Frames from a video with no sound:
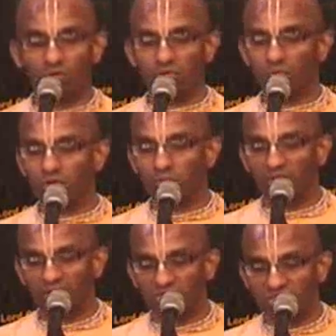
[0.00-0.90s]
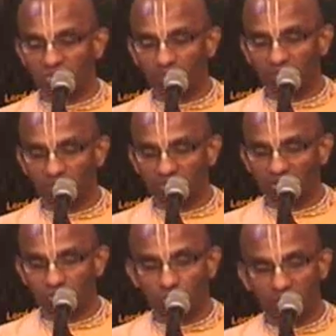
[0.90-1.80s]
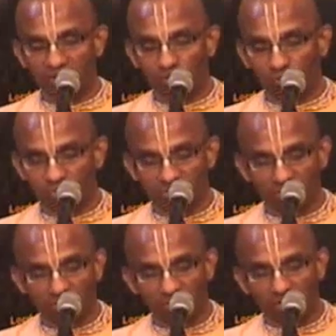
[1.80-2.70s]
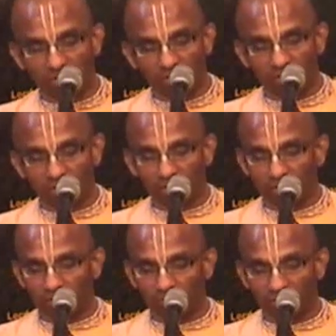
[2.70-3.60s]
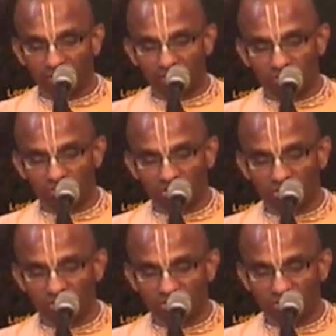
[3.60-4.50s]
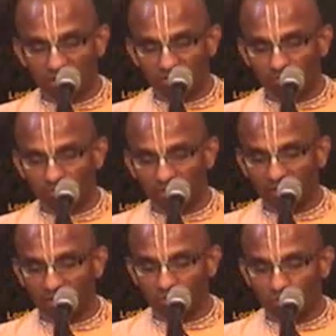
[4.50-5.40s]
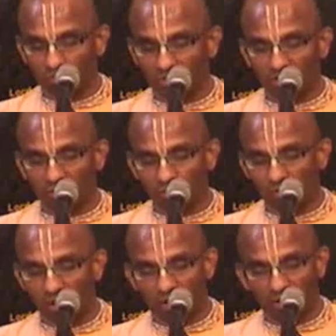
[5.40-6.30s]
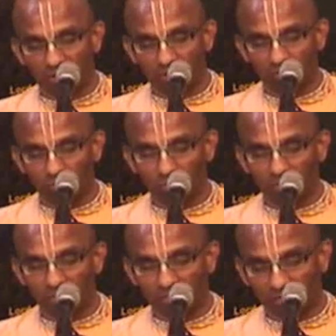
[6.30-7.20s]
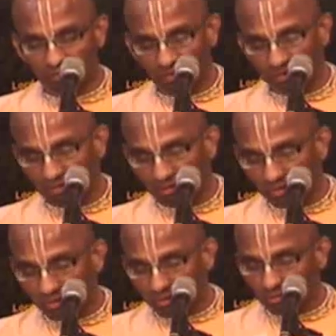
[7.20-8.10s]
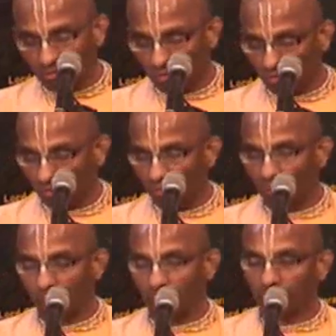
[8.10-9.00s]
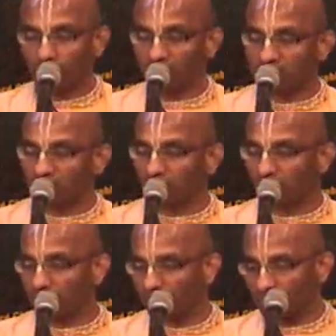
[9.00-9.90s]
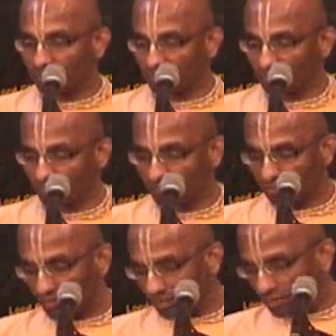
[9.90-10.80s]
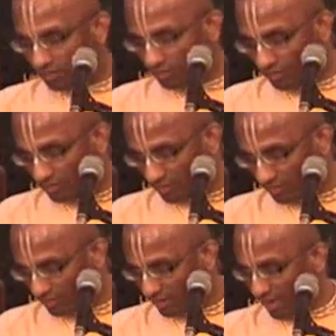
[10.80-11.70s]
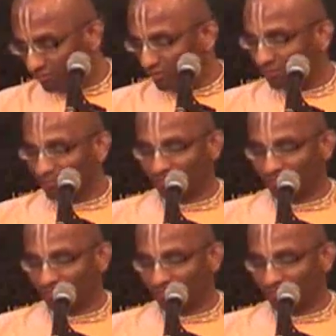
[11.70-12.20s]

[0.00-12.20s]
don't want to be religious because there are so many don'ts, uh, like restriction. It starts from day like no tea, no garlic, no onion, no mixing with girls. Can we,